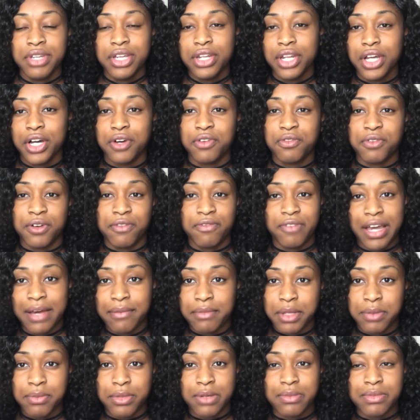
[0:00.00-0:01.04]
you know, from
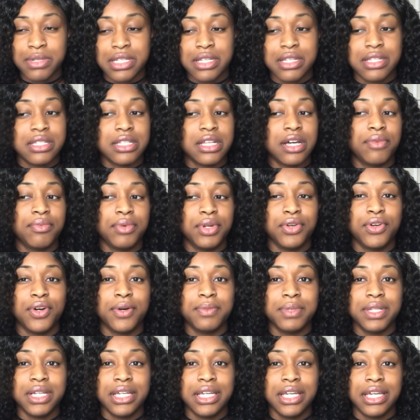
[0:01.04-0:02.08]
family members and stuff, we
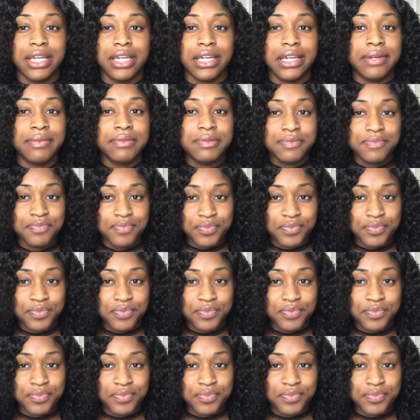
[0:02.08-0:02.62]
normally get,